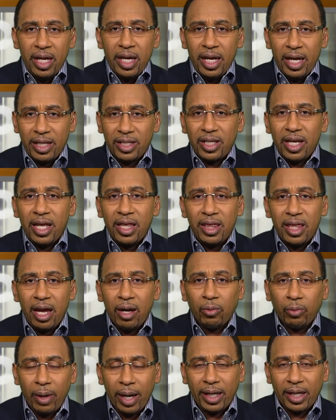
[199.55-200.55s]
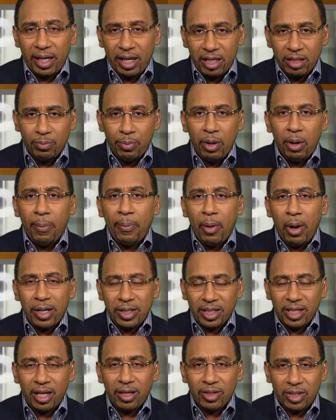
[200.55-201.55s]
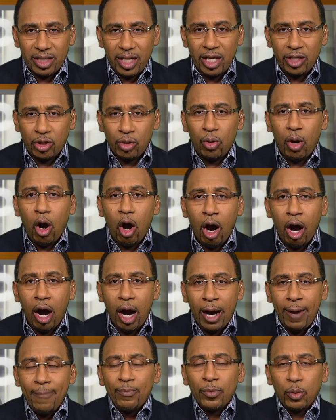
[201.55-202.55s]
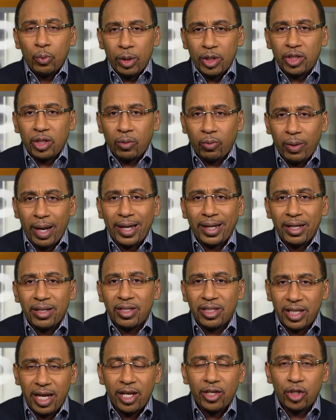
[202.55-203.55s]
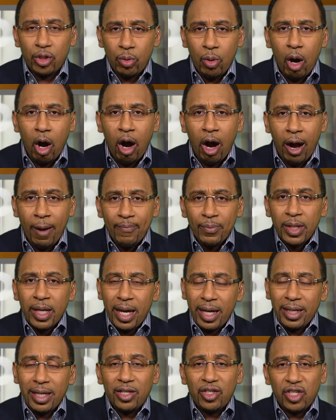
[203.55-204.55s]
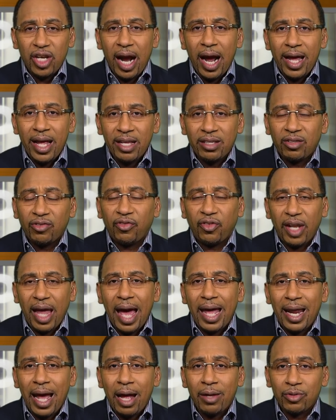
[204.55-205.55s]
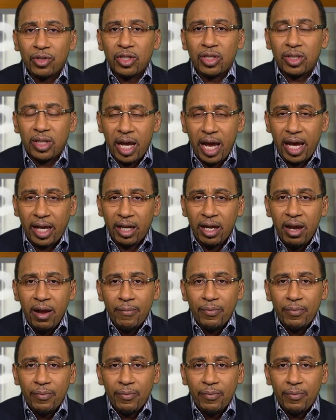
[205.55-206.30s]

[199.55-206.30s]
It's in their record. As Bill Parcells said, you are what your record says you are. And the Giants flat out stink.